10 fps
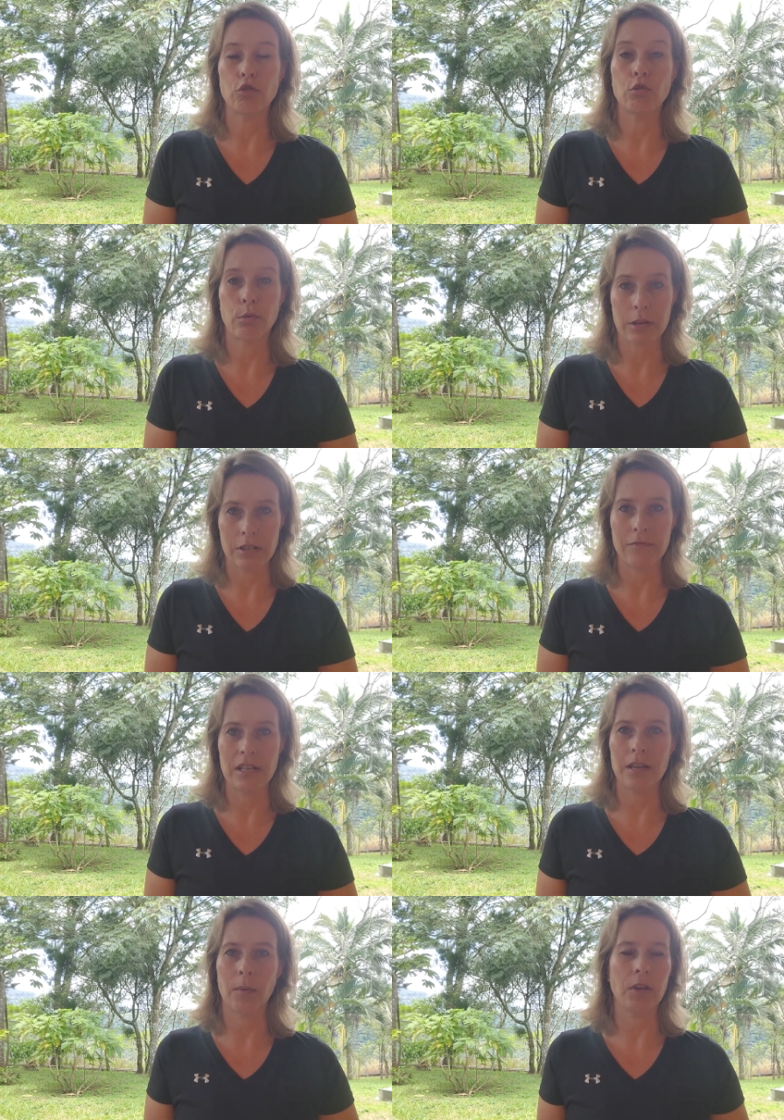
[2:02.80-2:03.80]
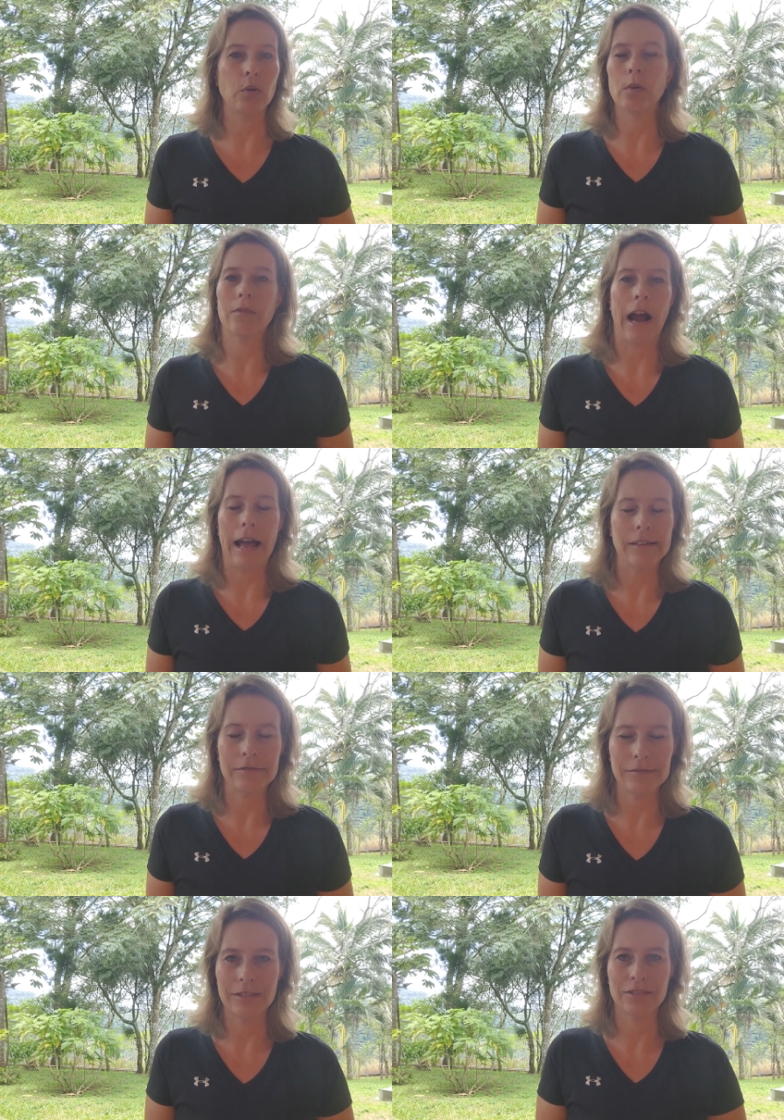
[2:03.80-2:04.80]
tourist visa when you arrive.
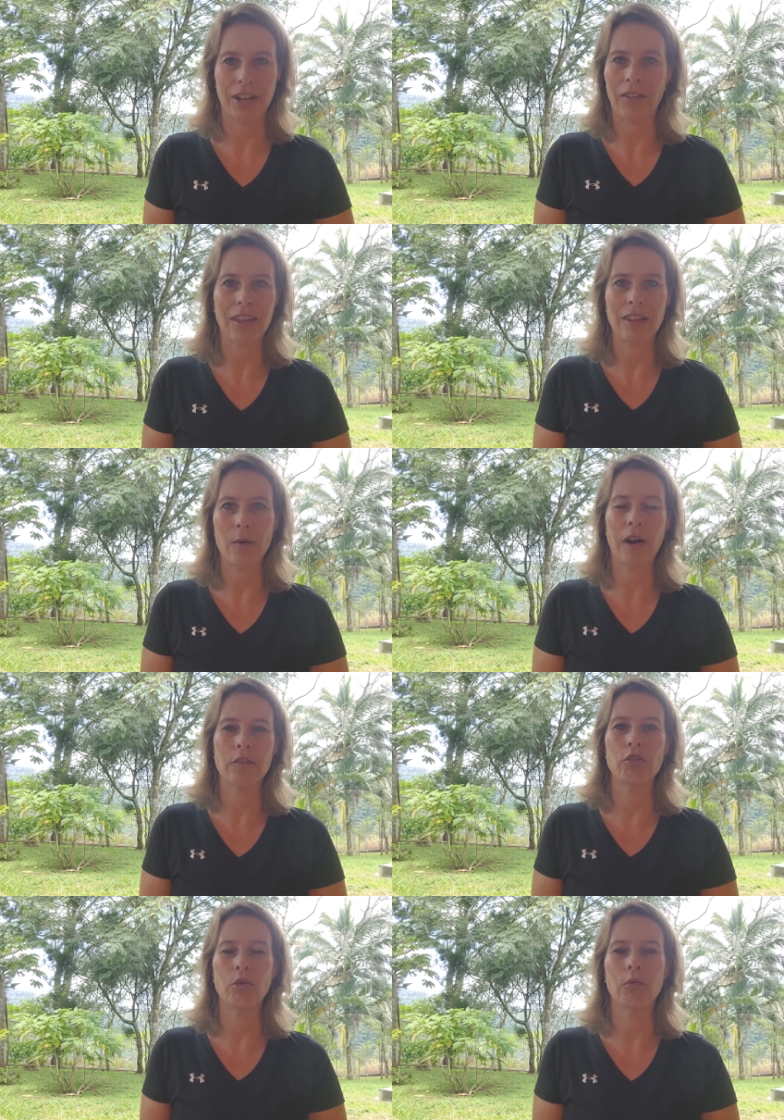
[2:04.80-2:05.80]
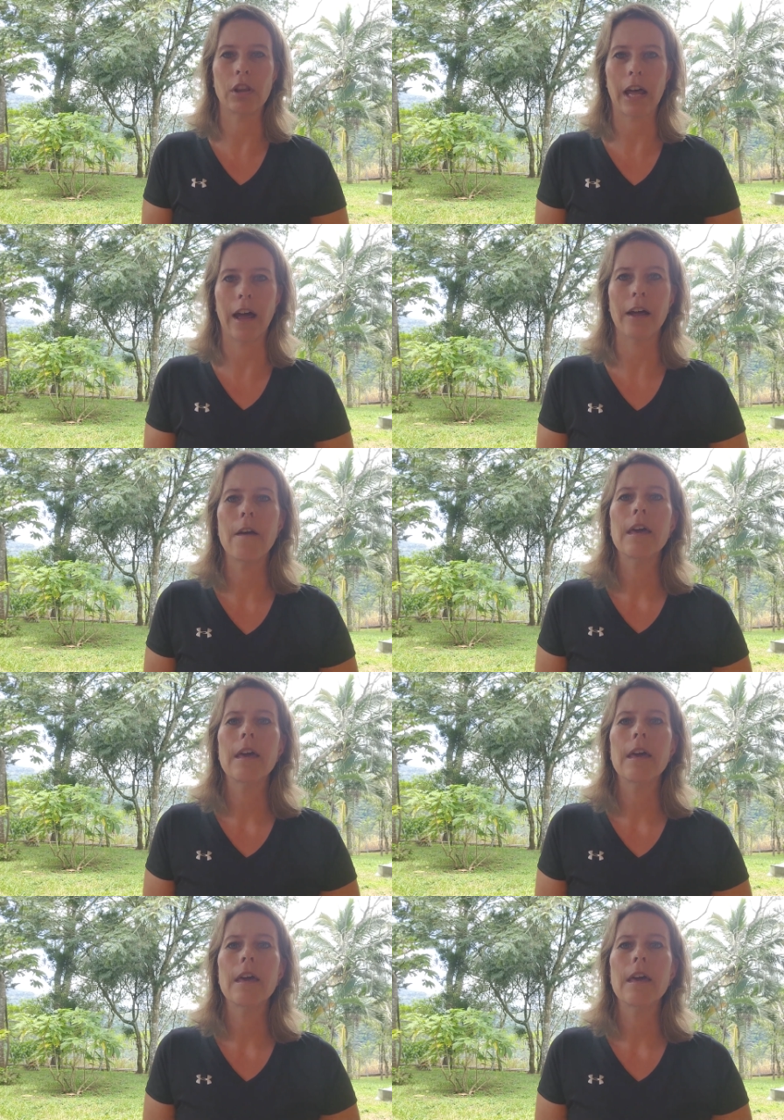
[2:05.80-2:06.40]
There's nothing you have to do for that.